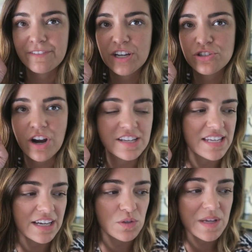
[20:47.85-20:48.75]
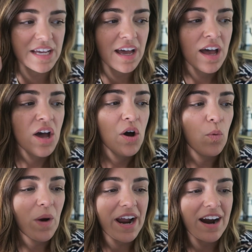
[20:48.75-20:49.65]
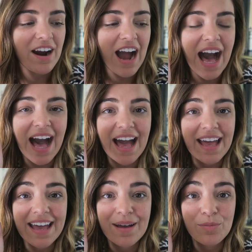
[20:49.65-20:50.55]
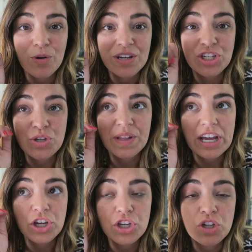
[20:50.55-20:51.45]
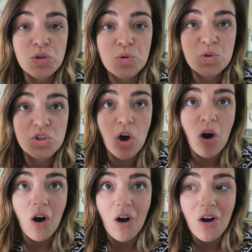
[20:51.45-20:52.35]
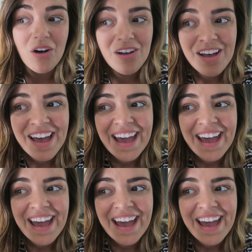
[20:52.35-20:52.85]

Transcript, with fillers: fingers crossed next week, where I am going to do like a huge haul,